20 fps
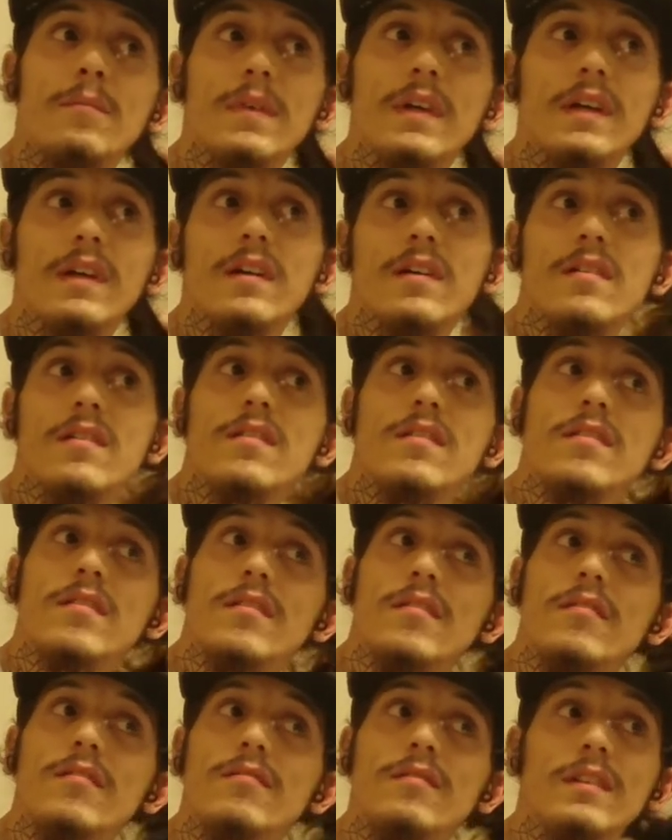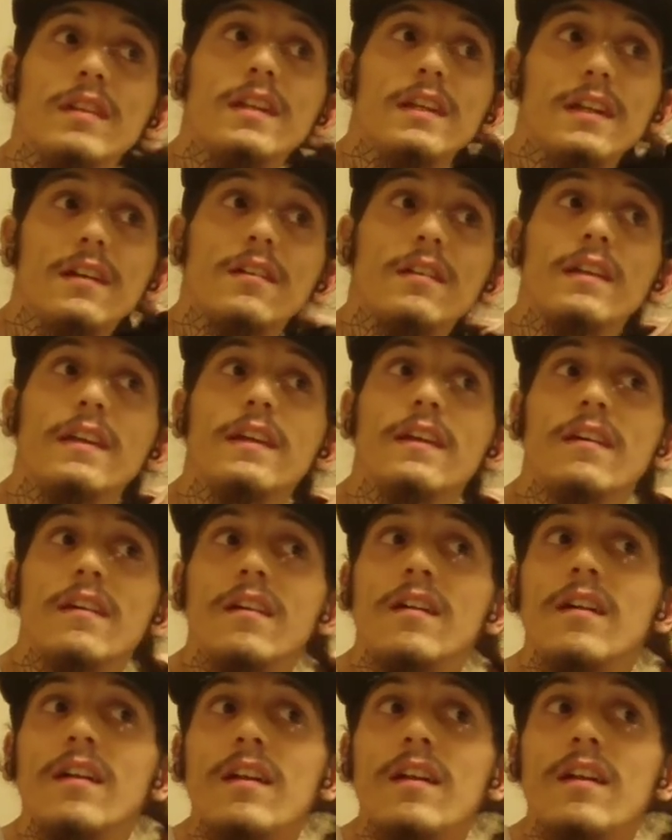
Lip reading: Because, literally,